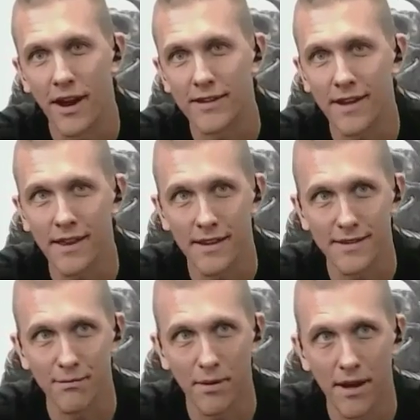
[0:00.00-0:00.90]
when I say
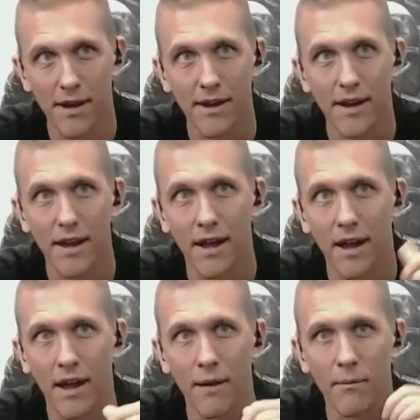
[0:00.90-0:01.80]
this, but
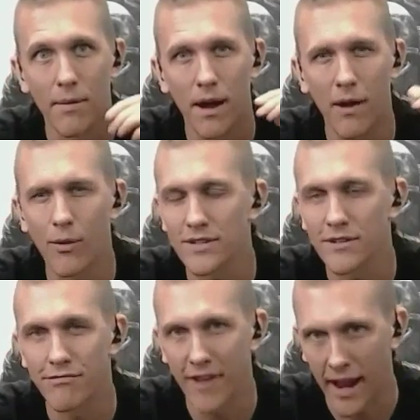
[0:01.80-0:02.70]
I
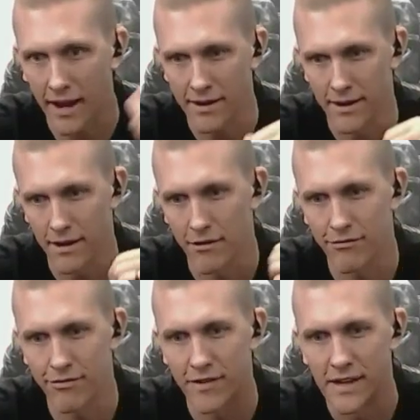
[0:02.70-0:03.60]
wasn't a fan
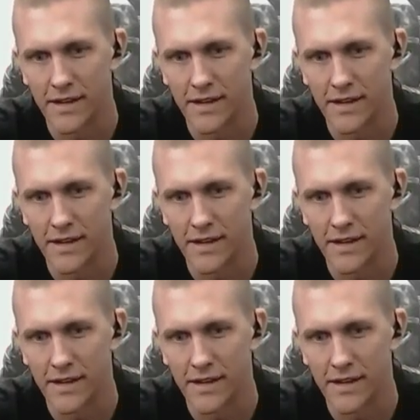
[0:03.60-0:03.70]
of